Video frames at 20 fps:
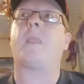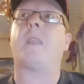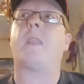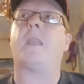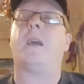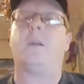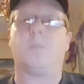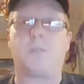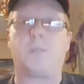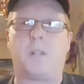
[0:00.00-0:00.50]

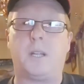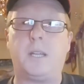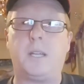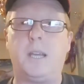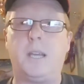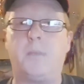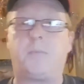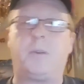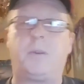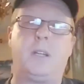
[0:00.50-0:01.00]
was like,
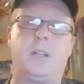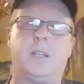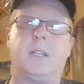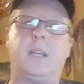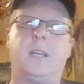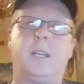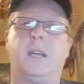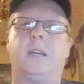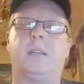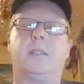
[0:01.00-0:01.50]
yeah, brilliant,
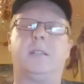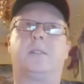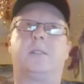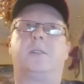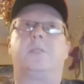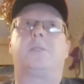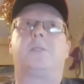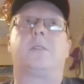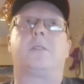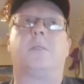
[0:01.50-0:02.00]
yeah,
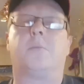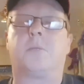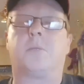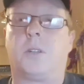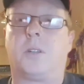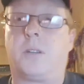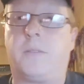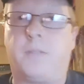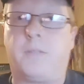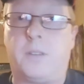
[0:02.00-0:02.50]
because I was
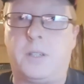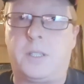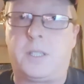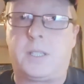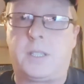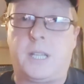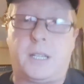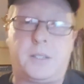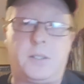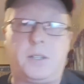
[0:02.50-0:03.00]
looking for a
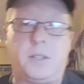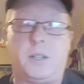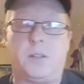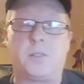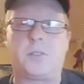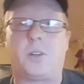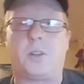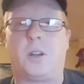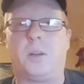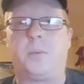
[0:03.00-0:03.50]
detector,
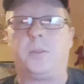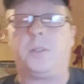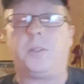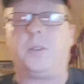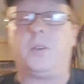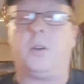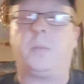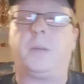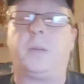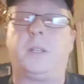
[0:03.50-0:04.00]
start up a new
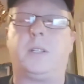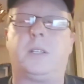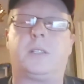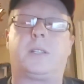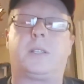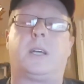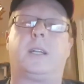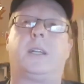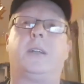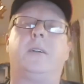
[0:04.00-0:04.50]
hobby and this,
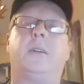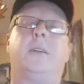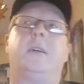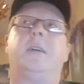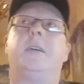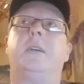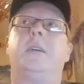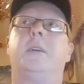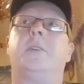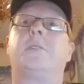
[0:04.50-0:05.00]
that, and the other.
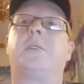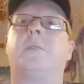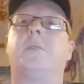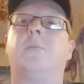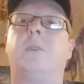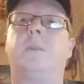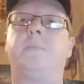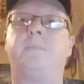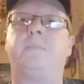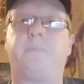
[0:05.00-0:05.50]
So
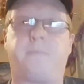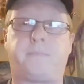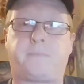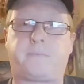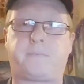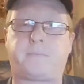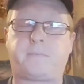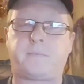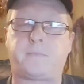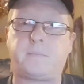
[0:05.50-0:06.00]

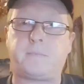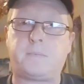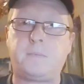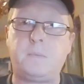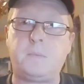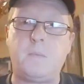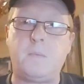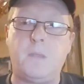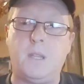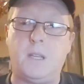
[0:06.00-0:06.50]

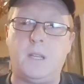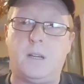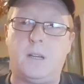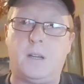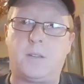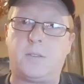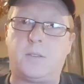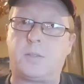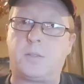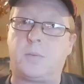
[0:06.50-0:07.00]
I
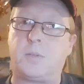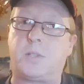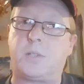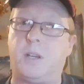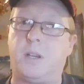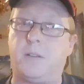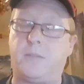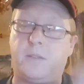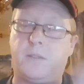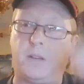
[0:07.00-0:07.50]
thought to
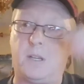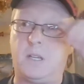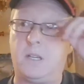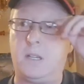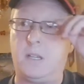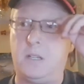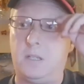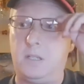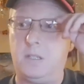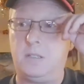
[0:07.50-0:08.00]
myself,
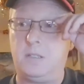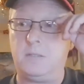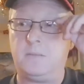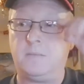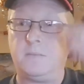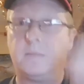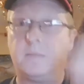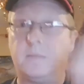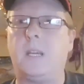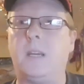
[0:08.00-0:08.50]

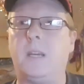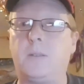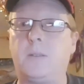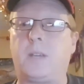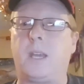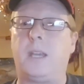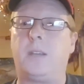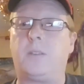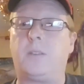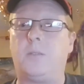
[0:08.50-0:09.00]
yeah,
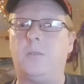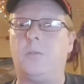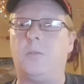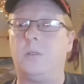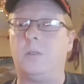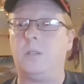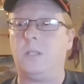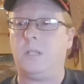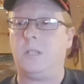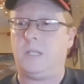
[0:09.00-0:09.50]
okay, cool.
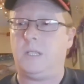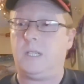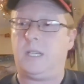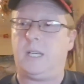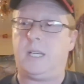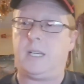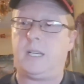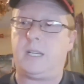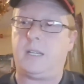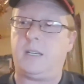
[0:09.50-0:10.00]

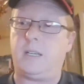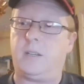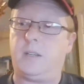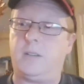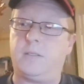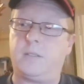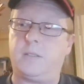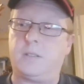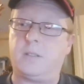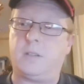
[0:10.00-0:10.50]

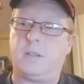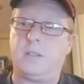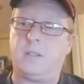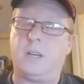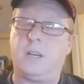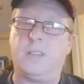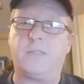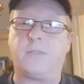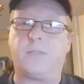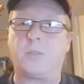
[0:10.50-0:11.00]
And
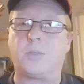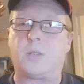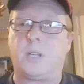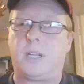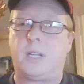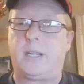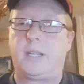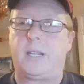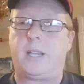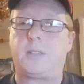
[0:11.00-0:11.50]

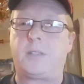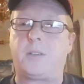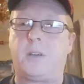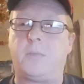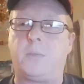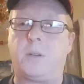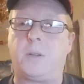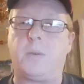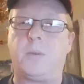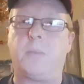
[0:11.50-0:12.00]
unfortunately, at that time,
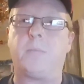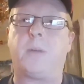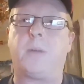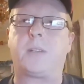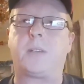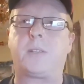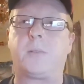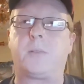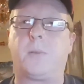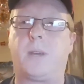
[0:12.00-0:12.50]
my mum
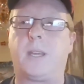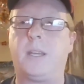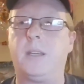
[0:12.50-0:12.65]
passed away.